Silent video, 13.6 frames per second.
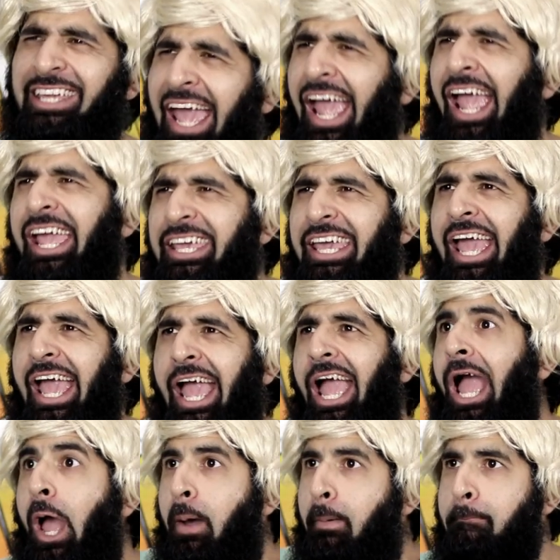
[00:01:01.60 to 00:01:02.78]
Yeah, yeah,
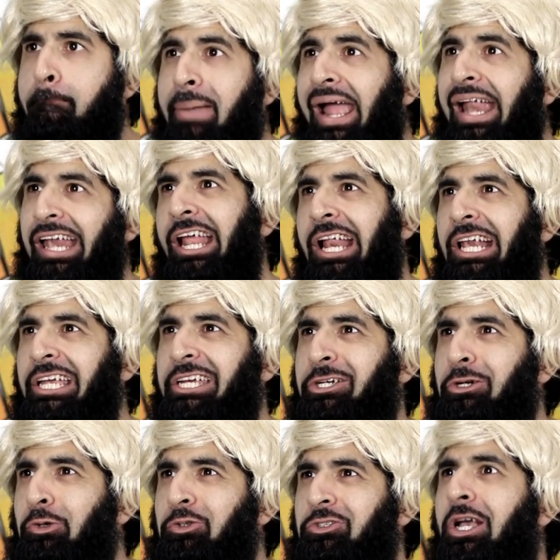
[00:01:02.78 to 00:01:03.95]
mental
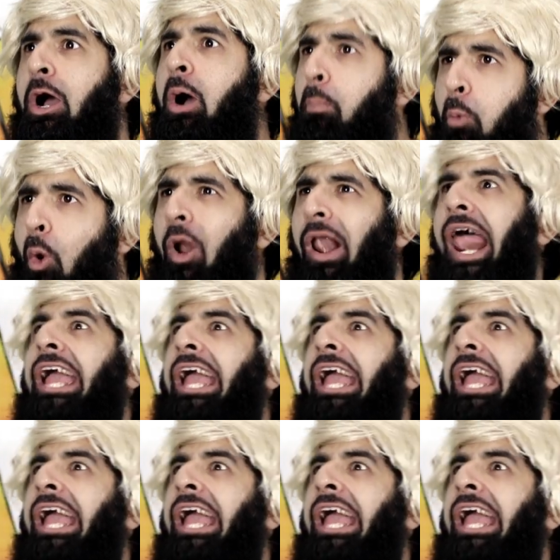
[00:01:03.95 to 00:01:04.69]
issues. More